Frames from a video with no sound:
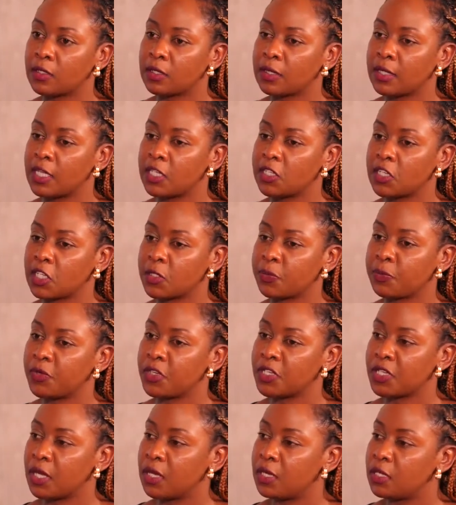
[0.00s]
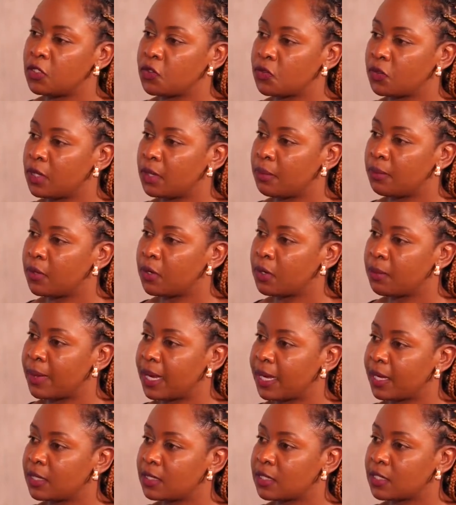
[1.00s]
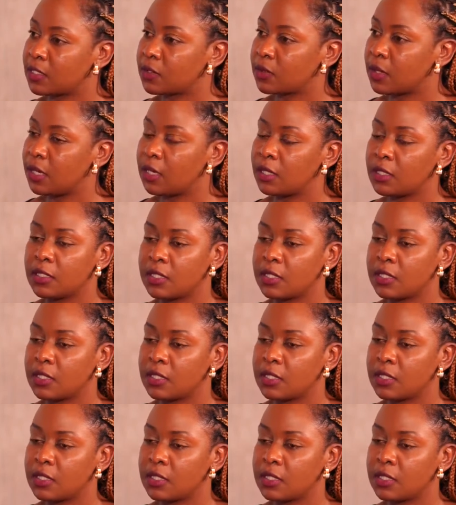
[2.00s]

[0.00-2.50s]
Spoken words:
get exposure into the bond market as well,